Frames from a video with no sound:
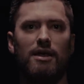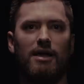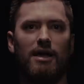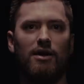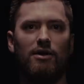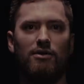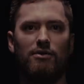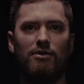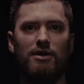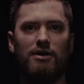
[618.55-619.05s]
Like, I
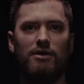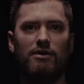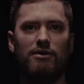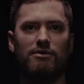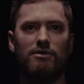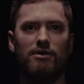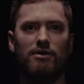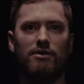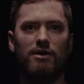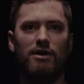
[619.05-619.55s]
don't really know
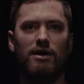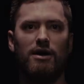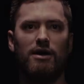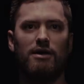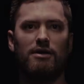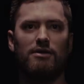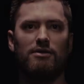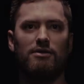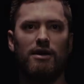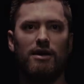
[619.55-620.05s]
what's going
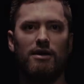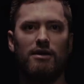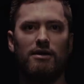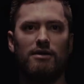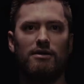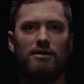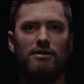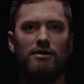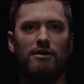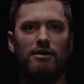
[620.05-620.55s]
on. It's kind
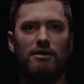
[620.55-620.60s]
of